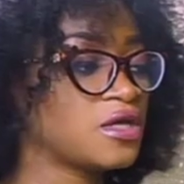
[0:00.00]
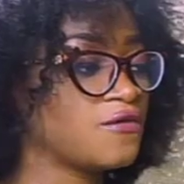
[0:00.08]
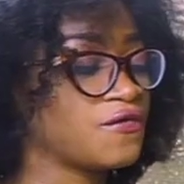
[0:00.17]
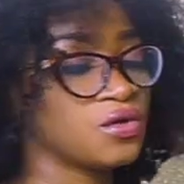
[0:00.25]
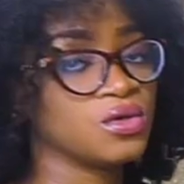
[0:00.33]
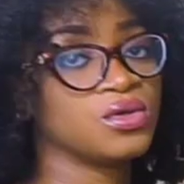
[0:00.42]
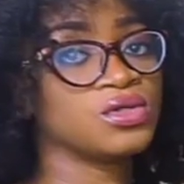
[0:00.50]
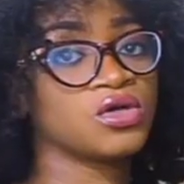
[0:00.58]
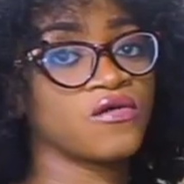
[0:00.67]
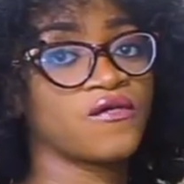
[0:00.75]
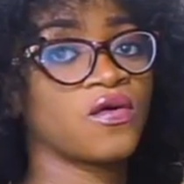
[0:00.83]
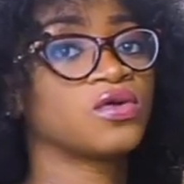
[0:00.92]
if you use
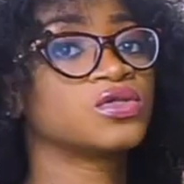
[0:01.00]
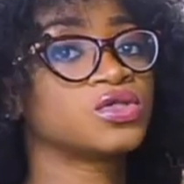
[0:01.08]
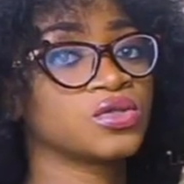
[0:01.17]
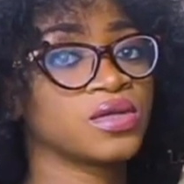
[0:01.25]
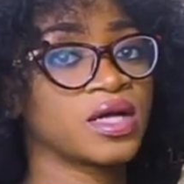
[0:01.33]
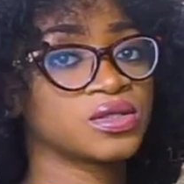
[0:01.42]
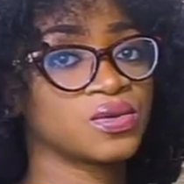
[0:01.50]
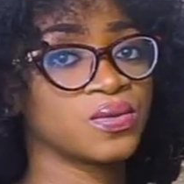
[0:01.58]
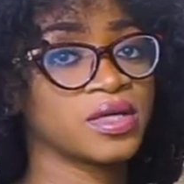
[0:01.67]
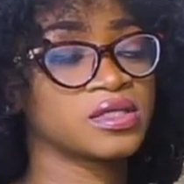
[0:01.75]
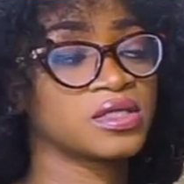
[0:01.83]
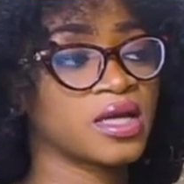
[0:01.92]
your front shoulder to
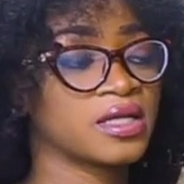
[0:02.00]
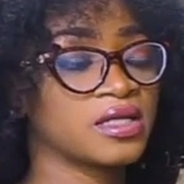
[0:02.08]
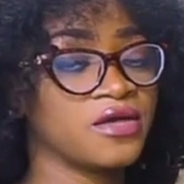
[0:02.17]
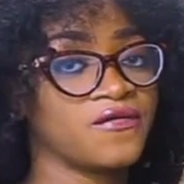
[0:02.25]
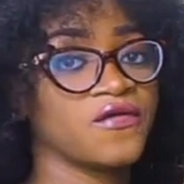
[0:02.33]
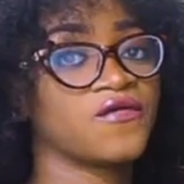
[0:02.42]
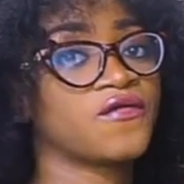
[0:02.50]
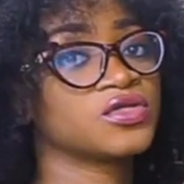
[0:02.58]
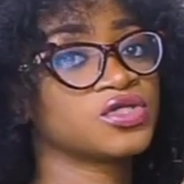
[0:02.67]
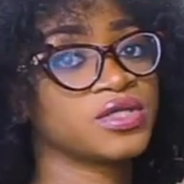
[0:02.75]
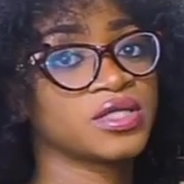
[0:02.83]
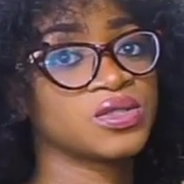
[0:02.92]
waist, and if your front
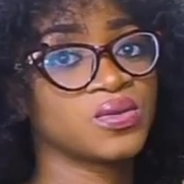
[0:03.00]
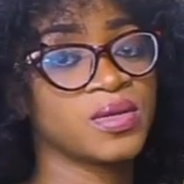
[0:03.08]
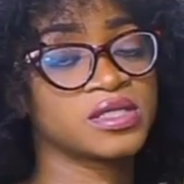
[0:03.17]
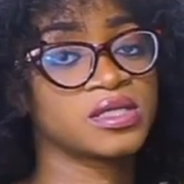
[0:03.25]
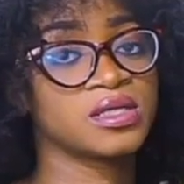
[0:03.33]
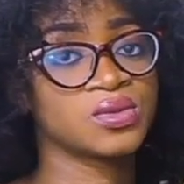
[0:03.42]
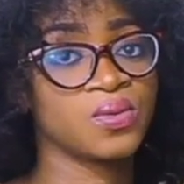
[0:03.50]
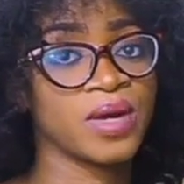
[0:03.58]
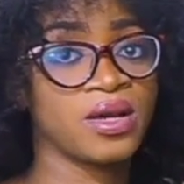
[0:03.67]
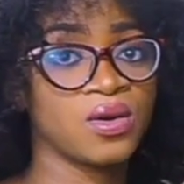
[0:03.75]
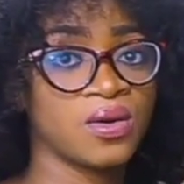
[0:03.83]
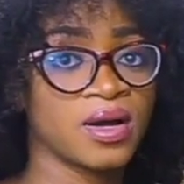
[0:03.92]
shoulder to waist is
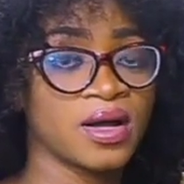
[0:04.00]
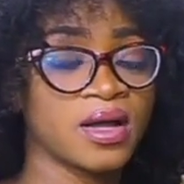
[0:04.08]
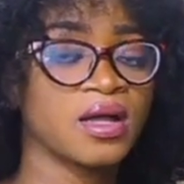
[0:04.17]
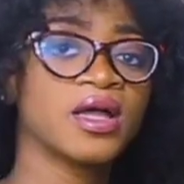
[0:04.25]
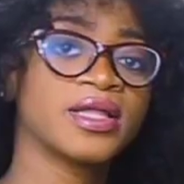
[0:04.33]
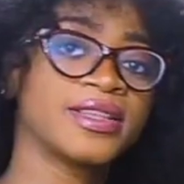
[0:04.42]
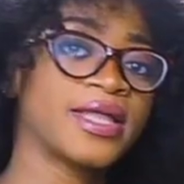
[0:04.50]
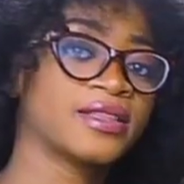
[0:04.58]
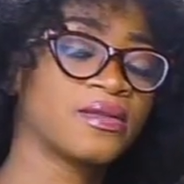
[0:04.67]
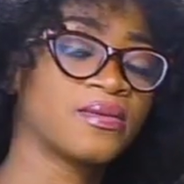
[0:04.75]
way longer than the